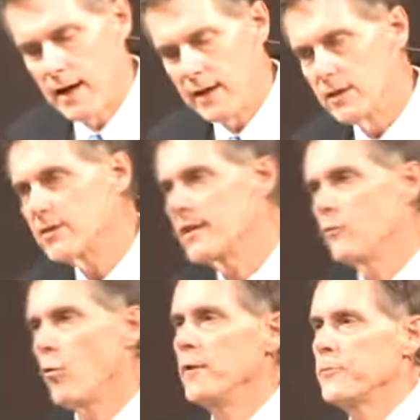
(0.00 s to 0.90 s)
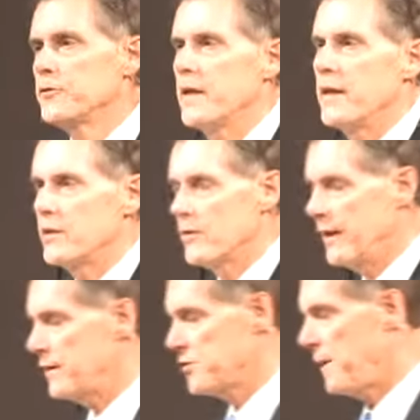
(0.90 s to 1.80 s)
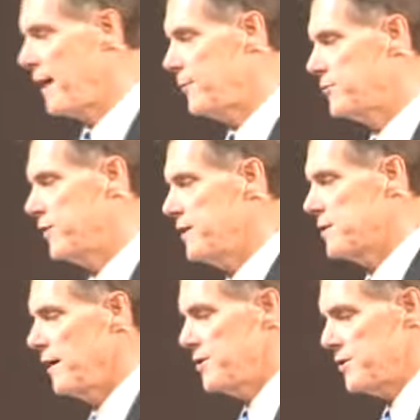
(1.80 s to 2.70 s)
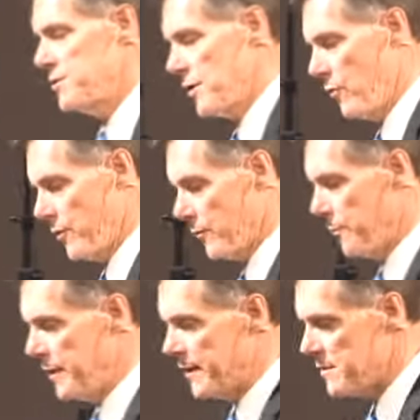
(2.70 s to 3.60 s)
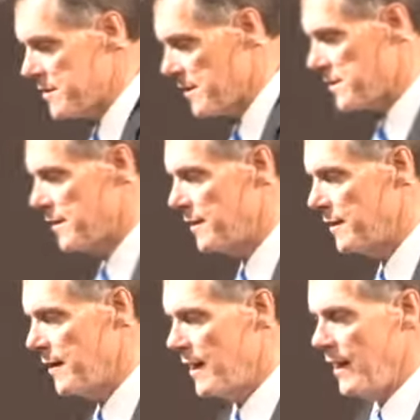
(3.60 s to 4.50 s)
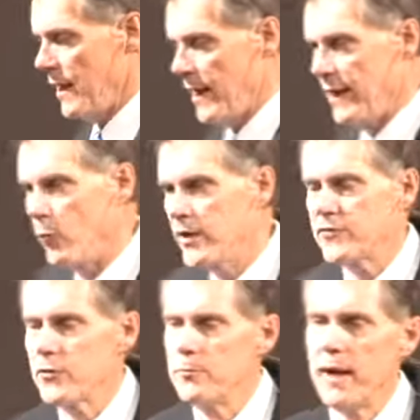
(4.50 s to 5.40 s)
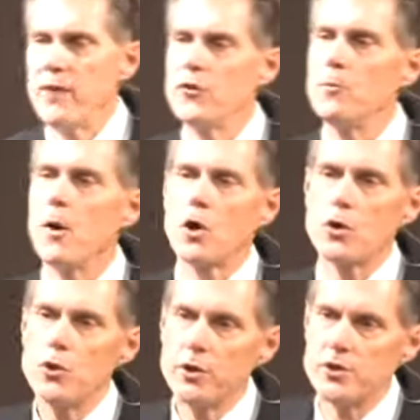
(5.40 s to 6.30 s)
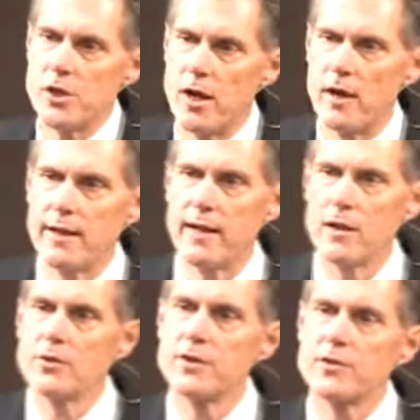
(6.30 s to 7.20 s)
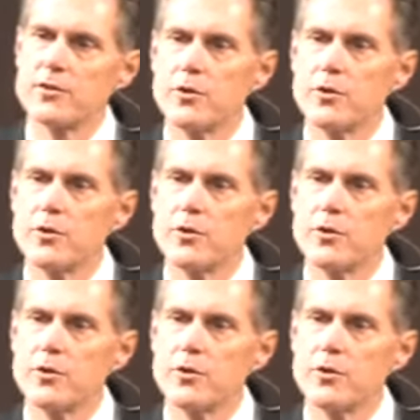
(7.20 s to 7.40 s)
I looked at one particular English Bible translation so it would be consistent. And I went through Matthew, Mark, Luke, and John, and I looked at the